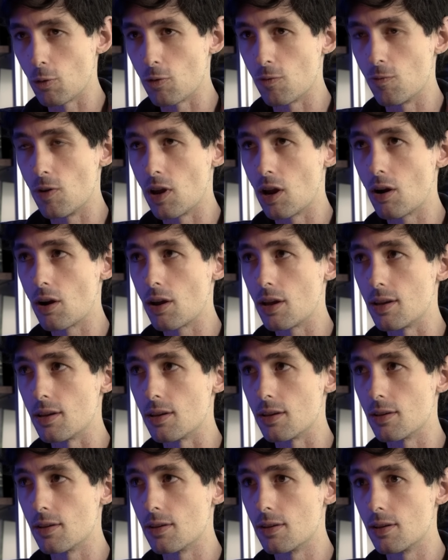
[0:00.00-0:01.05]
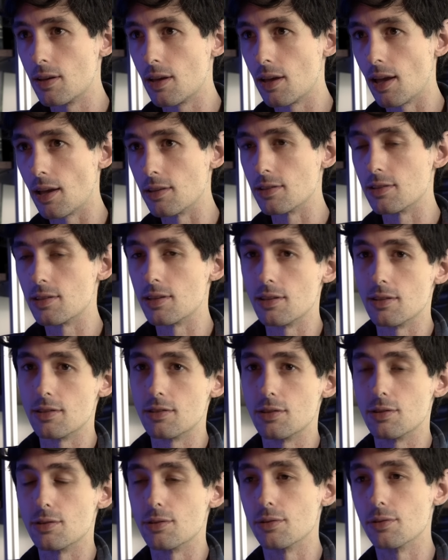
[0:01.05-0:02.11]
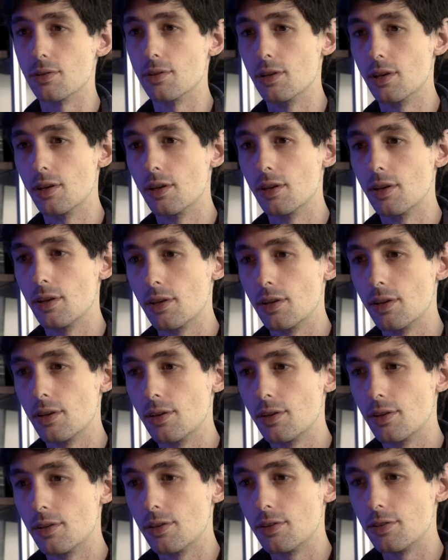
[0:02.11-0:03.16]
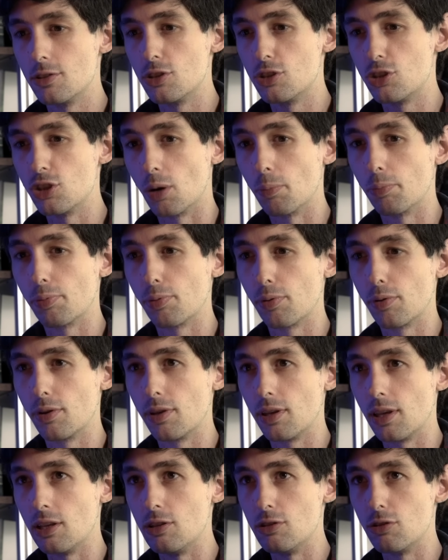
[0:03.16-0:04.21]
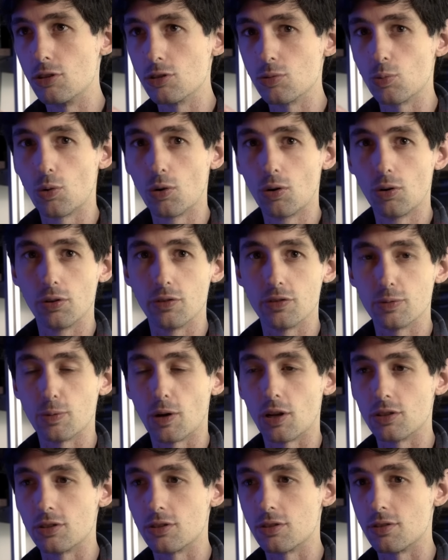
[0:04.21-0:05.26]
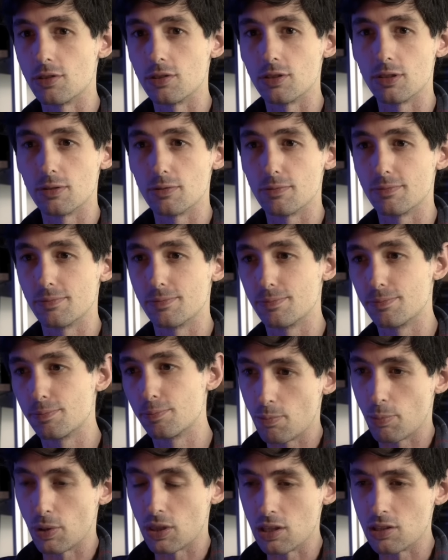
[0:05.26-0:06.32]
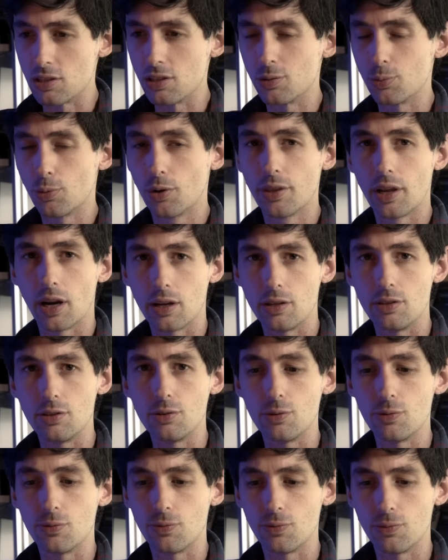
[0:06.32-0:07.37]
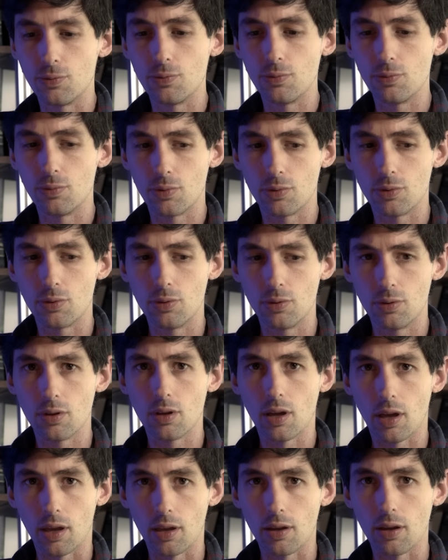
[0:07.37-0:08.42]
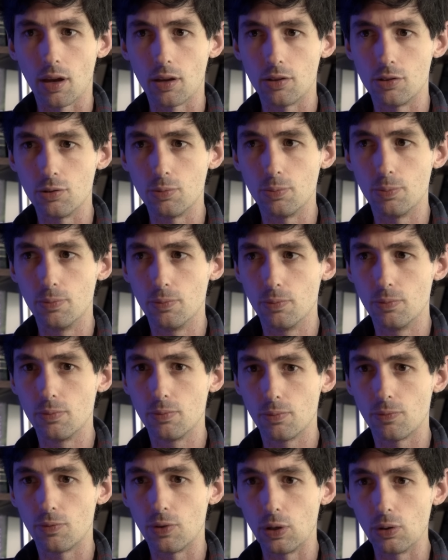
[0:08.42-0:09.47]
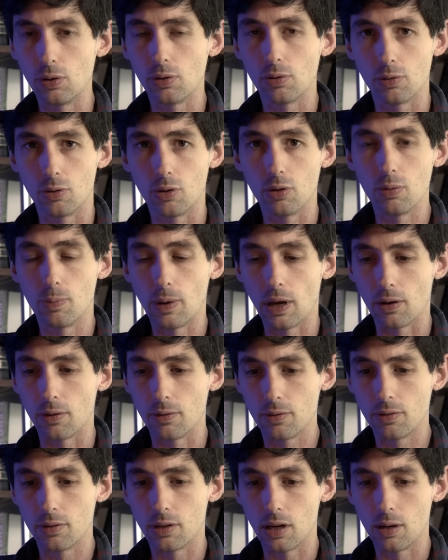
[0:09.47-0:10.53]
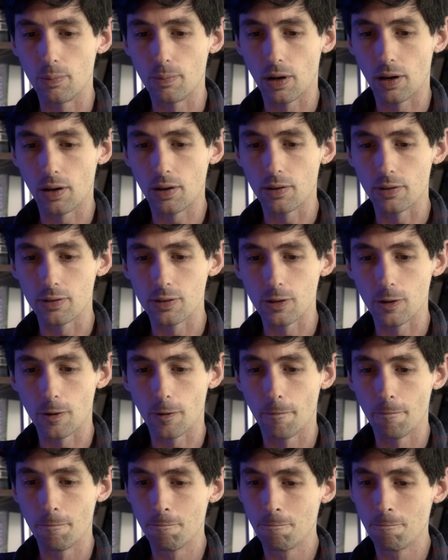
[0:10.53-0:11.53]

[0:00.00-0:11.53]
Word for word: I was very hesitant to jump into this world of sponsors, and, but this is one that I do, I, I do feel good about getting behind. So